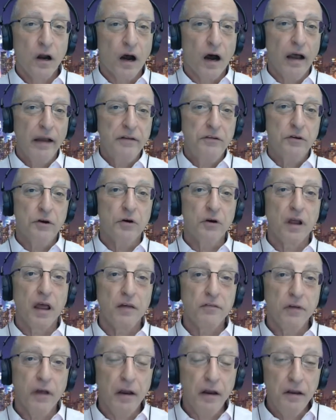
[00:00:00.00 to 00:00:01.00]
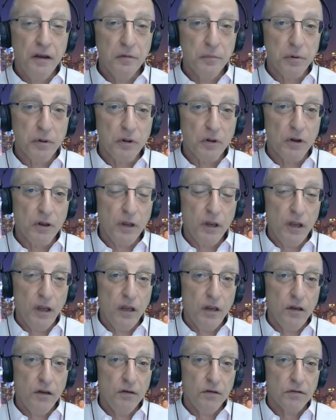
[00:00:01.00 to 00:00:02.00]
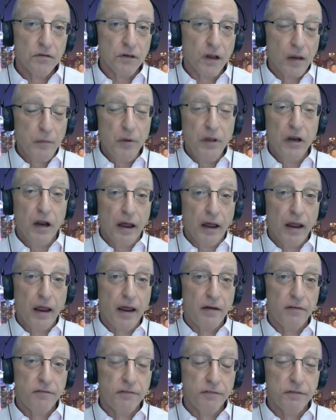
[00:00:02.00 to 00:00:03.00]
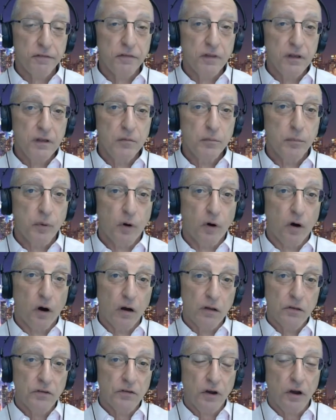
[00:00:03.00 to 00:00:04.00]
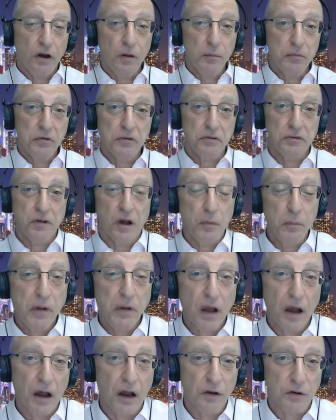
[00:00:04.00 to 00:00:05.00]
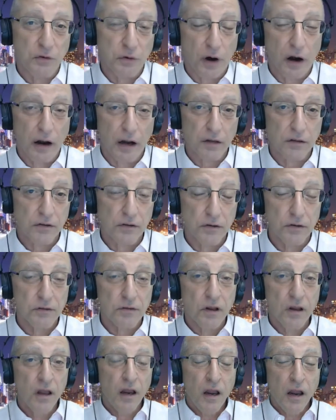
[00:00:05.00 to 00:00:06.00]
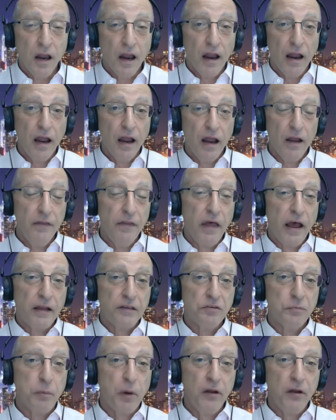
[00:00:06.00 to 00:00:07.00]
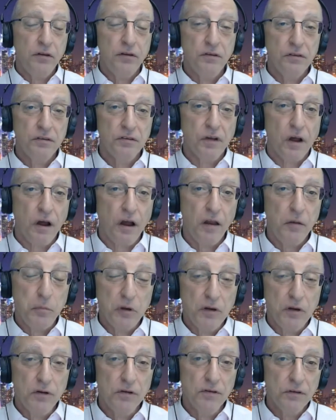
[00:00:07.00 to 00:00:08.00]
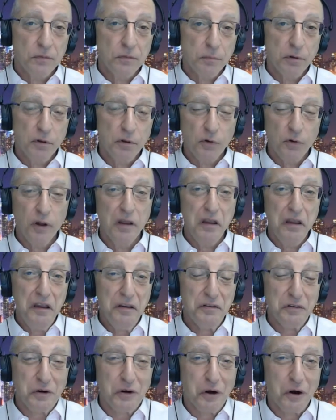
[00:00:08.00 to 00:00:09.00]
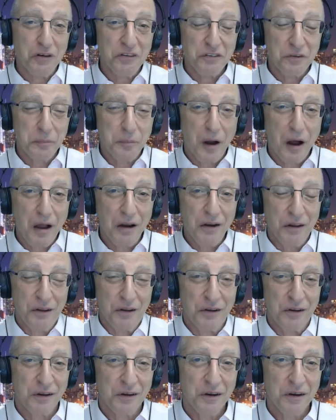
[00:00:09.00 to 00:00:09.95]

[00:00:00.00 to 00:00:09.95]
I don't have any employees. I mean, I have part-time subcontractors, and that's by design because employees cost money.